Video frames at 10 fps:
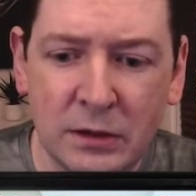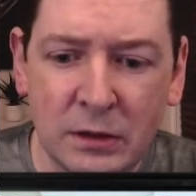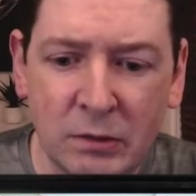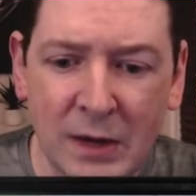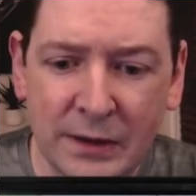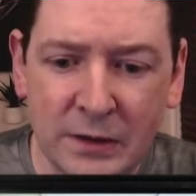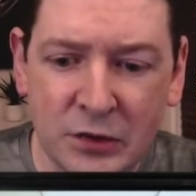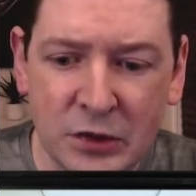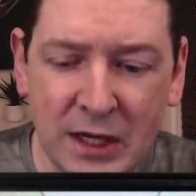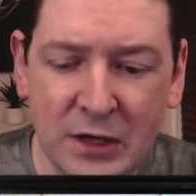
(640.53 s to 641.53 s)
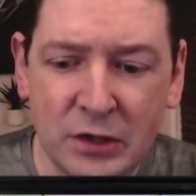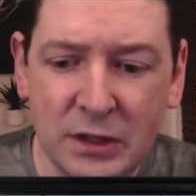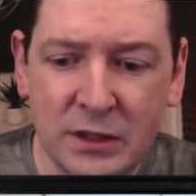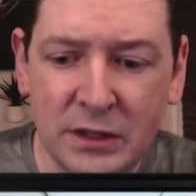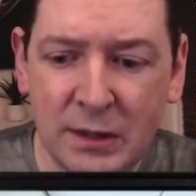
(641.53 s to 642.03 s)
write those
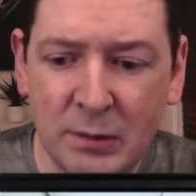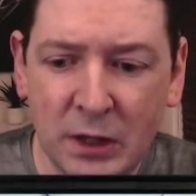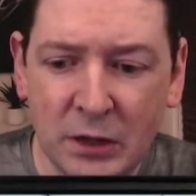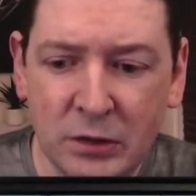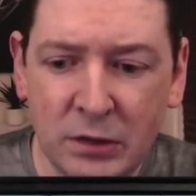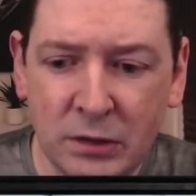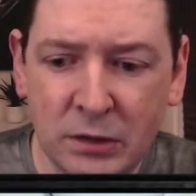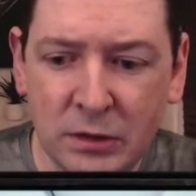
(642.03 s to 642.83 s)
changes and we're going to